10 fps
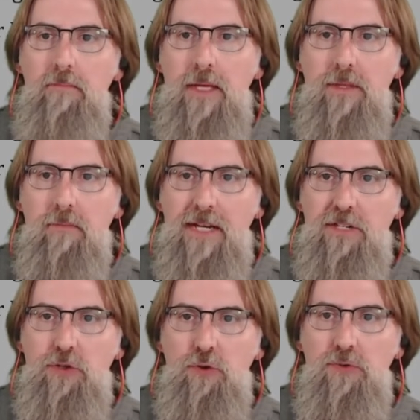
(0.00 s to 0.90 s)
that my
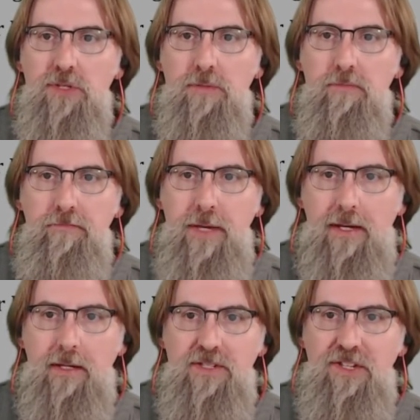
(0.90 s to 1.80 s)
students
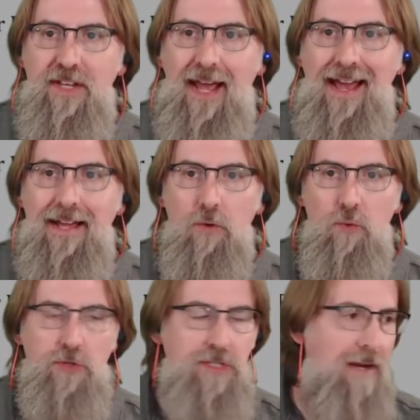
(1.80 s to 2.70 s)
pick stack or
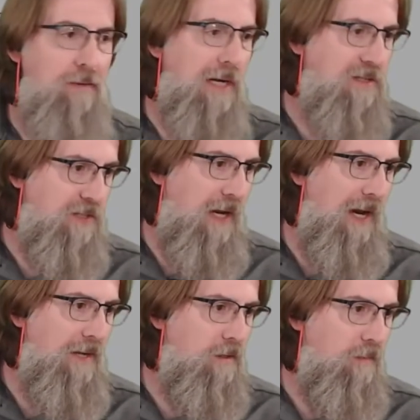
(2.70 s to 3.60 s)
side by
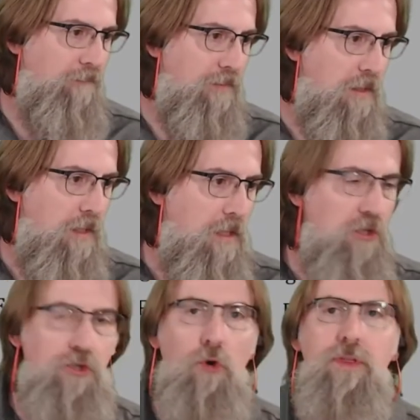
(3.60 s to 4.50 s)
side
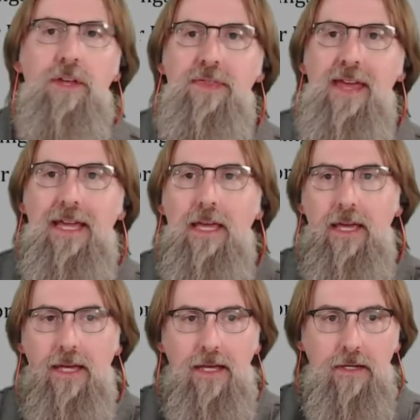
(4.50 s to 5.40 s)
so that they
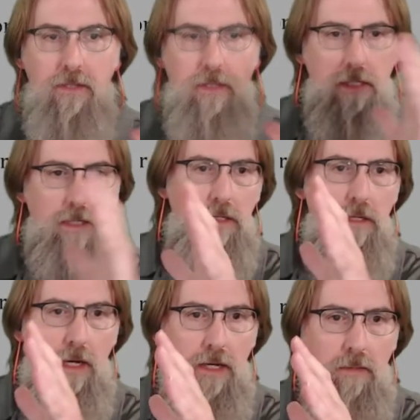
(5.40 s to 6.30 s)
can
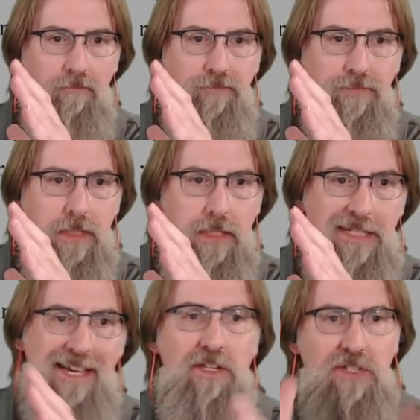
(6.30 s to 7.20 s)
kind
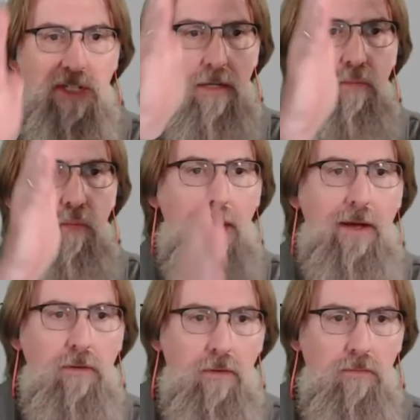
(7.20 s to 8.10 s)
of see what
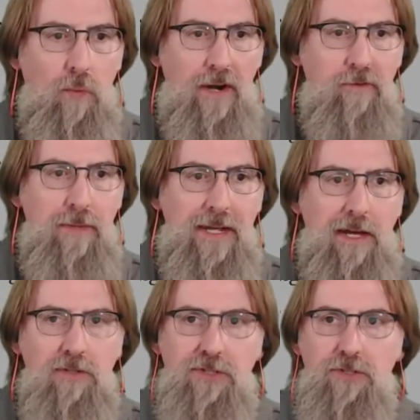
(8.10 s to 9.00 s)
everybody
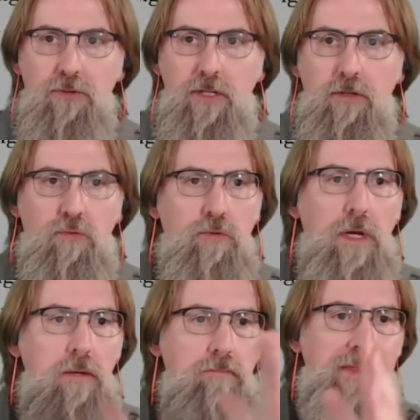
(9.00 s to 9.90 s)
else is doing in the room,
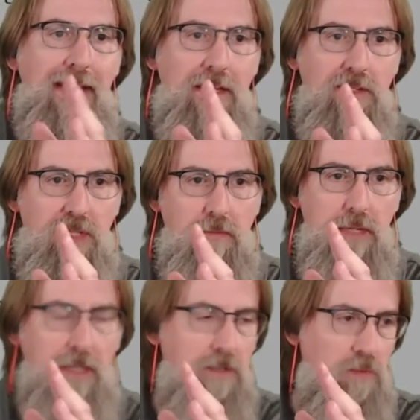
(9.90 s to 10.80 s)
but they can see
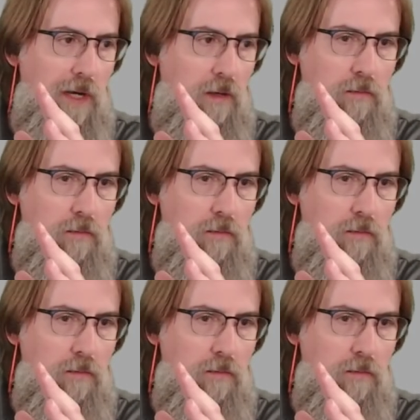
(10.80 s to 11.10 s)
me as well.